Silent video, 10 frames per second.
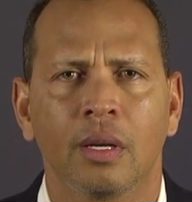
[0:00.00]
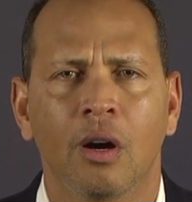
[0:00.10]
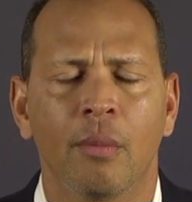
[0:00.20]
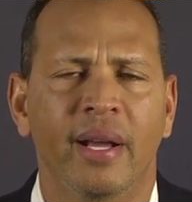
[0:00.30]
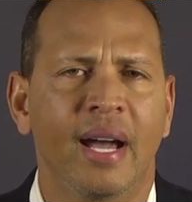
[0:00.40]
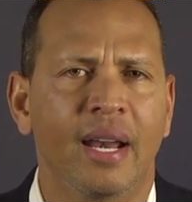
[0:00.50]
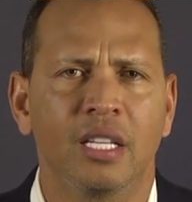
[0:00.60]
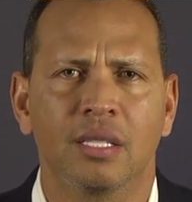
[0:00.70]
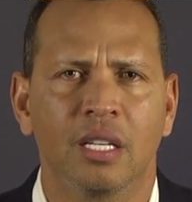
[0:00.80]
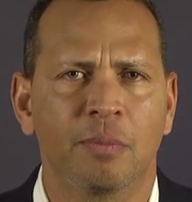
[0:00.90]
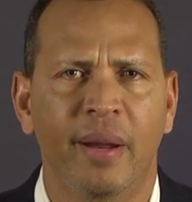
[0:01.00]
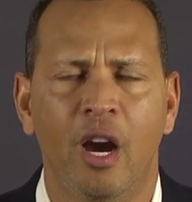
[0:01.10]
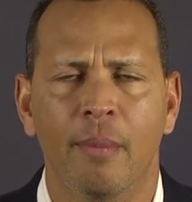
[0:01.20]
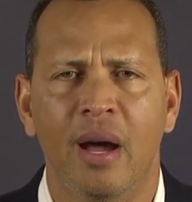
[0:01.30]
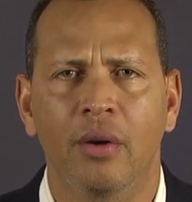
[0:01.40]
Oh my God, it's, it's
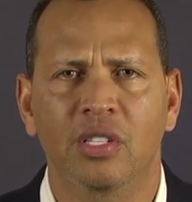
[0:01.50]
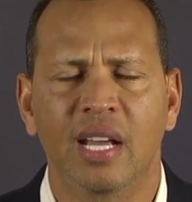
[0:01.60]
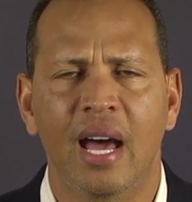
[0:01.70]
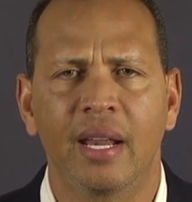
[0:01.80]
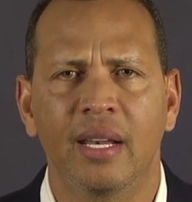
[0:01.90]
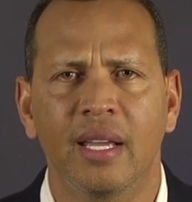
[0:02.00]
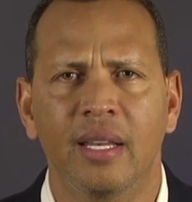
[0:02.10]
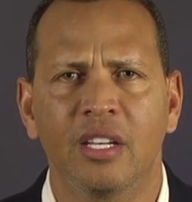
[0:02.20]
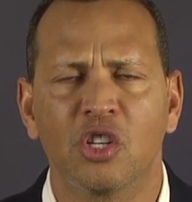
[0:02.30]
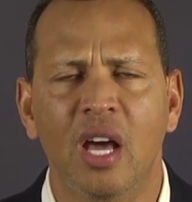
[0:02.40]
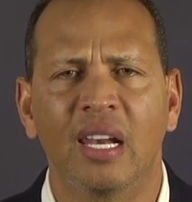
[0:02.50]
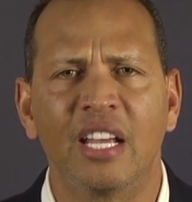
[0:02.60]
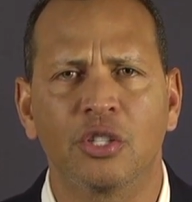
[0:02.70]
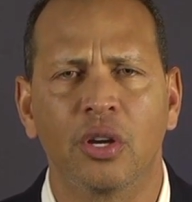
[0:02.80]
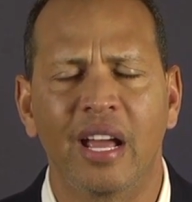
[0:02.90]
paramount, Scott. And, and, and, Jon
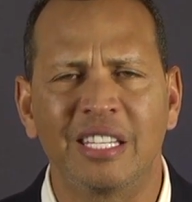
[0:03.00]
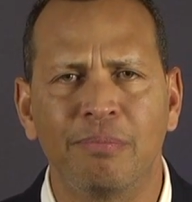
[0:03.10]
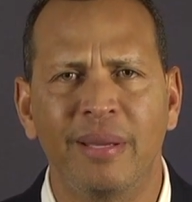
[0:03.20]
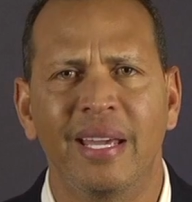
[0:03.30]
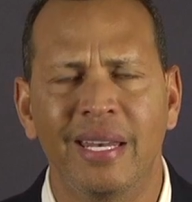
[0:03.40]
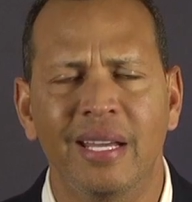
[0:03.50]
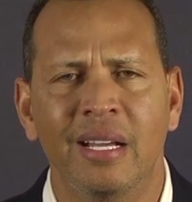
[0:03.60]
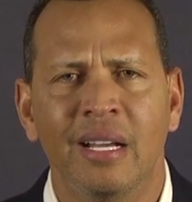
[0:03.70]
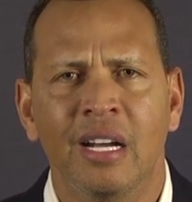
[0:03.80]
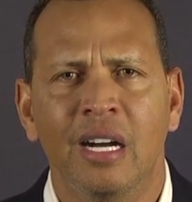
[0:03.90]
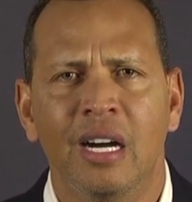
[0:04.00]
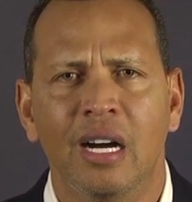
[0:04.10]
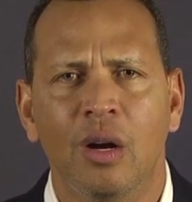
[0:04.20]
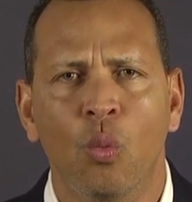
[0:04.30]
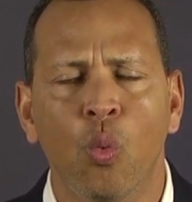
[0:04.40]
Lester has been
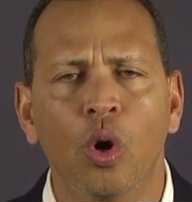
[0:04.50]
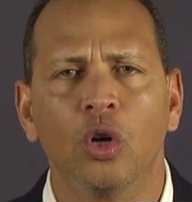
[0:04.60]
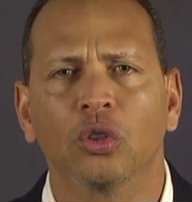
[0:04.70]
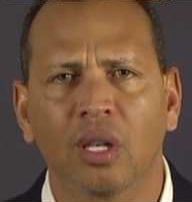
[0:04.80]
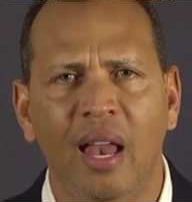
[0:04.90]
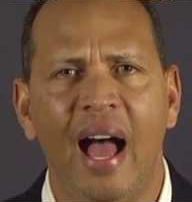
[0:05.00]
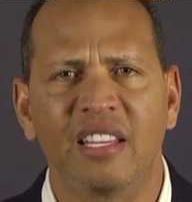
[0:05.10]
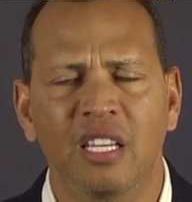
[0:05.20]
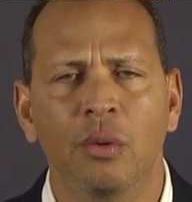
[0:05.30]
uh, world class.